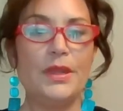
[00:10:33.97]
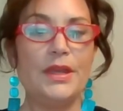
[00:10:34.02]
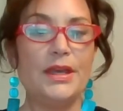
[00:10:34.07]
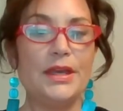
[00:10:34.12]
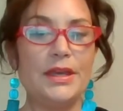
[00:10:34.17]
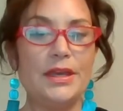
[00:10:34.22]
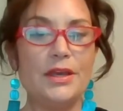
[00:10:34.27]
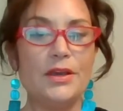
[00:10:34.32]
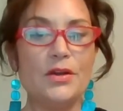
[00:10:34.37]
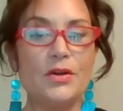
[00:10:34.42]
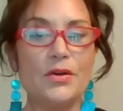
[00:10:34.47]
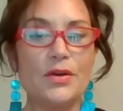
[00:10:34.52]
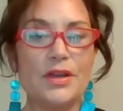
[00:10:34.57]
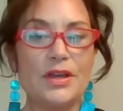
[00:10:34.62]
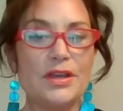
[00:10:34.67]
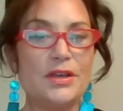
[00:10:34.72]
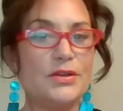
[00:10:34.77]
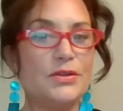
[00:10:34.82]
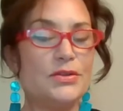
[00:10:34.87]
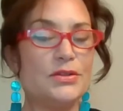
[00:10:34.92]
Here
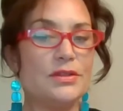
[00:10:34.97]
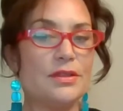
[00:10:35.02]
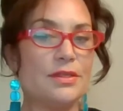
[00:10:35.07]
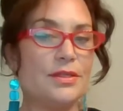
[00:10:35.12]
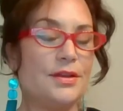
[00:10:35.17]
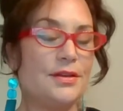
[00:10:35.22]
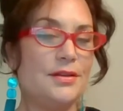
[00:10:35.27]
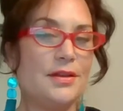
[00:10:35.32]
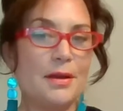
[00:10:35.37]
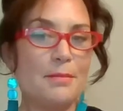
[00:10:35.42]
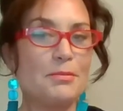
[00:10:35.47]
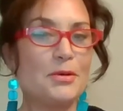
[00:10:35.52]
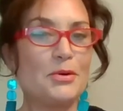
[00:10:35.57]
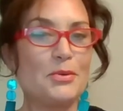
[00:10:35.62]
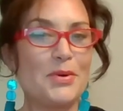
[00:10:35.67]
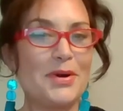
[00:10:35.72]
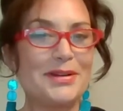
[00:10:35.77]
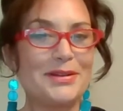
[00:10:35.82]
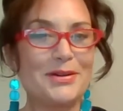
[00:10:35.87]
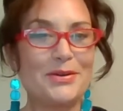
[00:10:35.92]
is the number
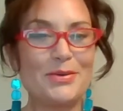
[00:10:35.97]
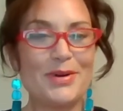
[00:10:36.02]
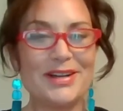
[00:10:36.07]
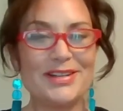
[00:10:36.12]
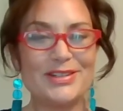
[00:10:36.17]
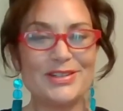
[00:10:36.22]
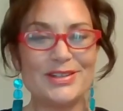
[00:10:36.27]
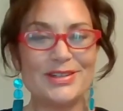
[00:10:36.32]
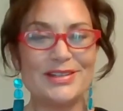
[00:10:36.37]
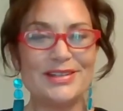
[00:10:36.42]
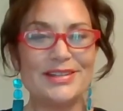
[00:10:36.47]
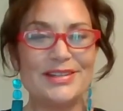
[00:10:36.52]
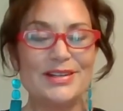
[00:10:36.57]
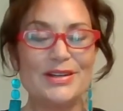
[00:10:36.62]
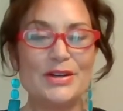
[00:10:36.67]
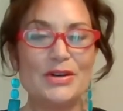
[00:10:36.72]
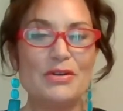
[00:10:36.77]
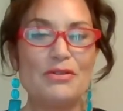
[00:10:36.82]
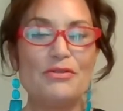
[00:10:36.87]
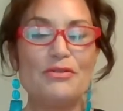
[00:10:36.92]
one question.
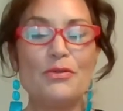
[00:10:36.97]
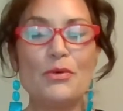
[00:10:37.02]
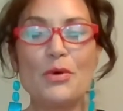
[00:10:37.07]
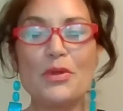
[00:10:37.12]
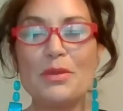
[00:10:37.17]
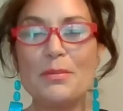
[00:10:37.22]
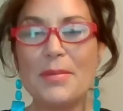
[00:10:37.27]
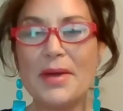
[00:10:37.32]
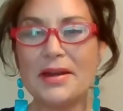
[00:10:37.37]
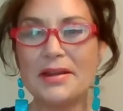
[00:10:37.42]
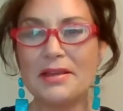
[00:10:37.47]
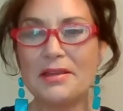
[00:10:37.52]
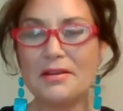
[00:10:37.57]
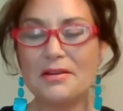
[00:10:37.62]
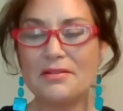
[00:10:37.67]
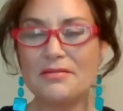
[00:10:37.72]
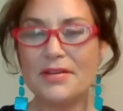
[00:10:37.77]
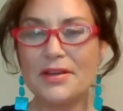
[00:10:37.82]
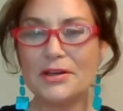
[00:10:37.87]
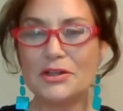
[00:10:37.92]
For the Medicare
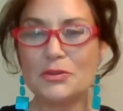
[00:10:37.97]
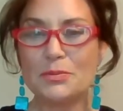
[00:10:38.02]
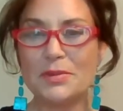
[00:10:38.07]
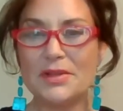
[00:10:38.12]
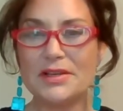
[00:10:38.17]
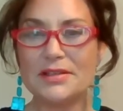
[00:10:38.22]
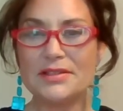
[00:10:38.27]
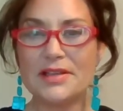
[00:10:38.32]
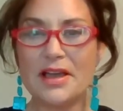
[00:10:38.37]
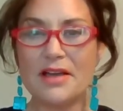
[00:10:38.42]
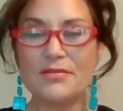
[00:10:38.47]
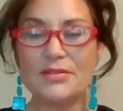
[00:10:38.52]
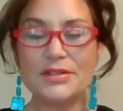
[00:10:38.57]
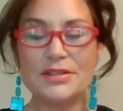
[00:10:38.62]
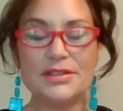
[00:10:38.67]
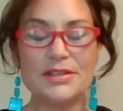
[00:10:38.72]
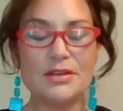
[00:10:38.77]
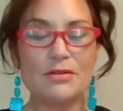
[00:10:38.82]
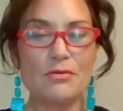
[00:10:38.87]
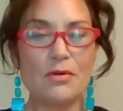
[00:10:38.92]
Advantage plans that have a
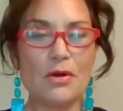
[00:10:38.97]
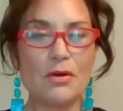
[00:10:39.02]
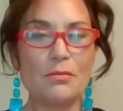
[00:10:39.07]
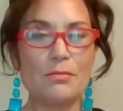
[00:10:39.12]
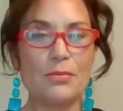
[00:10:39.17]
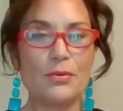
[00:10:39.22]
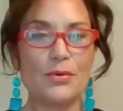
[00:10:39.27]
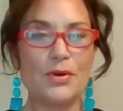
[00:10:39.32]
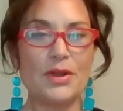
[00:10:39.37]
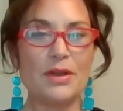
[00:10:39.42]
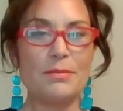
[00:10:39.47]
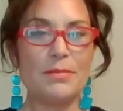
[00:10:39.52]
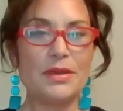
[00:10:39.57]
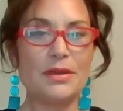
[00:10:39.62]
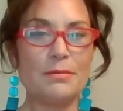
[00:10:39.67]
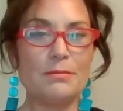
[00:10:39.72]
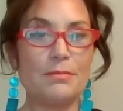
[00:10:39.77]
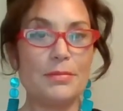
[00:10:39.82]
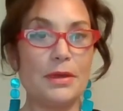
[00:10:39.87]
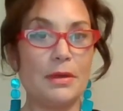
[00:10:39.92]
zero premium,
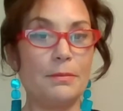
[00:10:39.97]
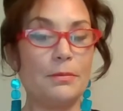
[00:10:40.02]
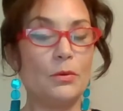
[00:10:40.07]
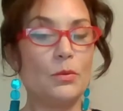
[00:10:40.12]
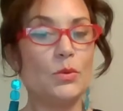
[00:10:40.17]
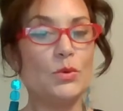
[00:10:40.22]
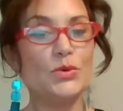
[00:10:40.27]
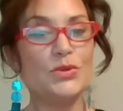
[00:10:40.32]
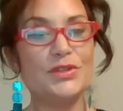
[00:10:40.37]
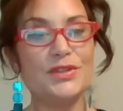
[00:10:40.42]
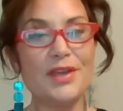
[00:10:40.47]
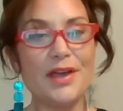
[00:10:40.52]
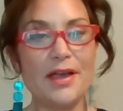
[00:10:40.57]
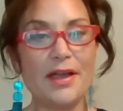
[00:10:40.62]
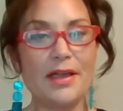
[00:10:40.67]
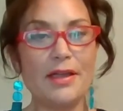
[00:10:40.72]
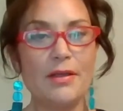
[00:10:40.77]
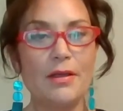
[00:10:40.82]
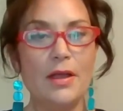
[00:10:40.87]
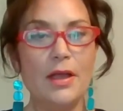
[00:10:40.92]
people will
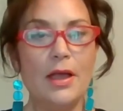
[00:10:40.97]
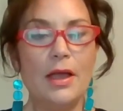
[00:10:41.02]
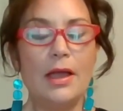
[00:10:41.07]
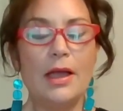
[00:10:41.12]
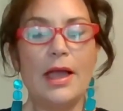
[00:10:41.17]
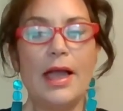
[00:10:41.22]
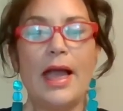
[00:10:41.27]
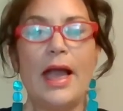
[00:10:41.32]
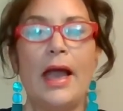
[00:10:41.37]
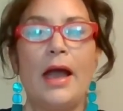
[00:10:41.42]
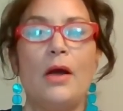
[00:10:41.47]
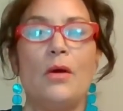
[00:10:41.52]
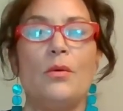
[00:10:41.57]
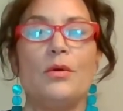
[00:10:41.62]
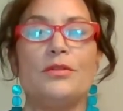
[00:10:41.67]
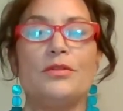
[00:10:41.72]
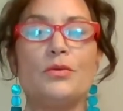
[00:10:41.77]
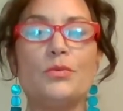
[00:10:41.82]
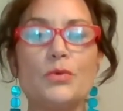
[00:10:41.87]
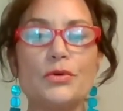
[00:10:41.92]
say, how
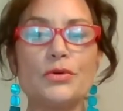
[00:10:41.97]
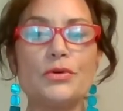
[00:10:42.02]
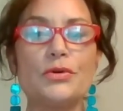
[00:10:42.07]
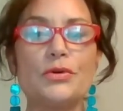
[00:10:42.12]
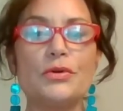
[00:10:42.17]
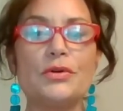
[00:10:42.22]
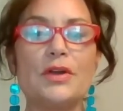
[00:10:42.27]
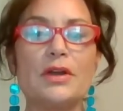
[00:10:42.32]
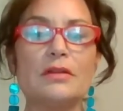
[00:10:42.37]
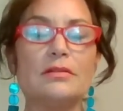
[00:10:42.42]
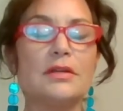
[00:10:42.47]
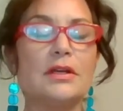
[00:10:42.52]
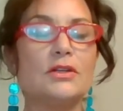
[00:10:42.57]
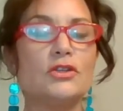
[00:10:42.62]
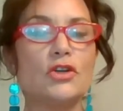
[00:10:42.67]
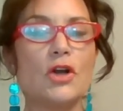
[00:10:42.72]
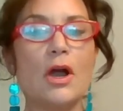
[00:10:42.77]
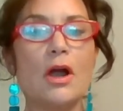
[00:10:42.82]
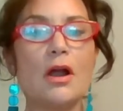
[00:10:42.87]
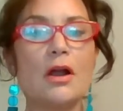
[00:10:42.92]
in the world can they
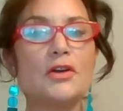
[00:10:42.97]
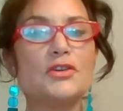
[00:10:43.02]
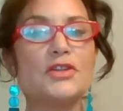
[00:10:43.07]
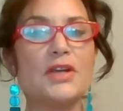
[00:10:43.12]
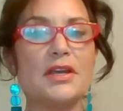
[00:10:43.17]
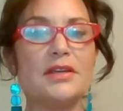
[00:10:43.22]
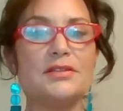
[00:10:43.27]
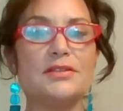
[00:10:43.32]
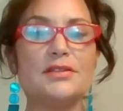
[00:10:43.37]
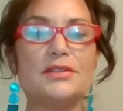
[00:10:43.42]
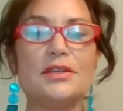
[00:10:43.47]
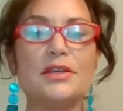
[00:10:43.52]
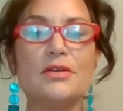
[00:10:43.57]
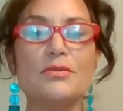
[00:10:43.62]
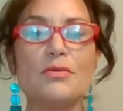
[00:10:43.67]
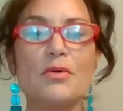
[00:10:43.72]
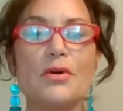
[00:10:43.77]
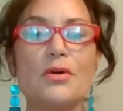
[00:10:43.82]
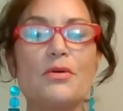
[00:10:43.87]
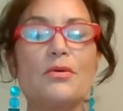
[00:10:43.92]
charge a
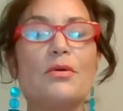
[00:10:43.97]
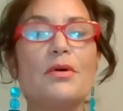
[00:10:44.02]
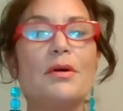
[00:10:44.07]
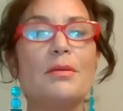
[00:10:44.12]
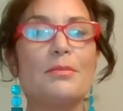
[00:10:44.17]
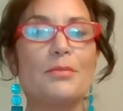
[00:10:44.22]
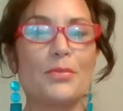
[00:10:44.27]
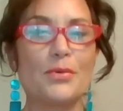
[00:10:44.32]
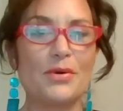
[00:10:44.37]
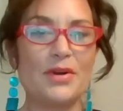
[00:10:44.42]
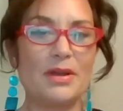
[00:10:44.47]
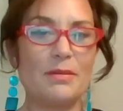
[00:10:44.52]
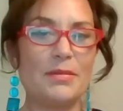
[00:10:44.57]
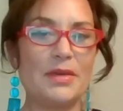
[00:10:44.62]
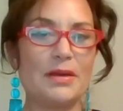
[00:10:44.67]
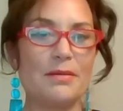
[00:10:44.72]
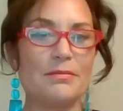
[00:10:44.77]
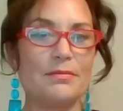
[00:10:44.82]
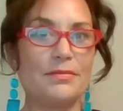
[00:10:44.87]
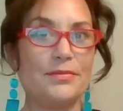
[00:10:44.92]
zero
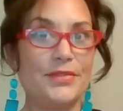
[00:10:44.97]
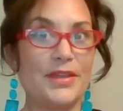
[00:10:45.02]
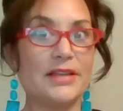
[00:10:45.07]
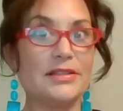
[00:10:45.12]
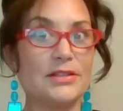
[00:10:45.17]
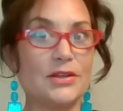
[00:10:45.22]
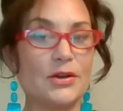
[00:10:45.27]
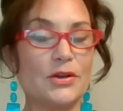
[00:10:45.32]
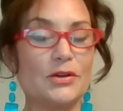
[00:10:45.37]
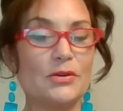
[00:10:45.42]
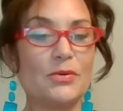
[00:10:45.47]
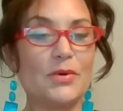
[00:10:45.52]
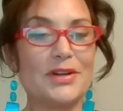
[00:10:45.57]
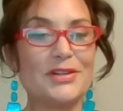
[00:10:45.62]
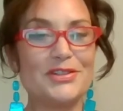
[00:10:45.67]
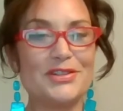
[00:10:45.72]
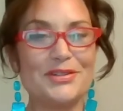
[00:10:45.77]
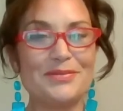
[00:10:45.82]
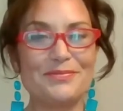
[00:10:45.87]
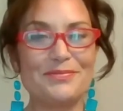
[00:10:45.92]
premium? That's a good
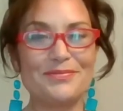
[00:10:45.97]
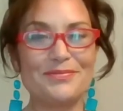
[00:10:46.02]
question.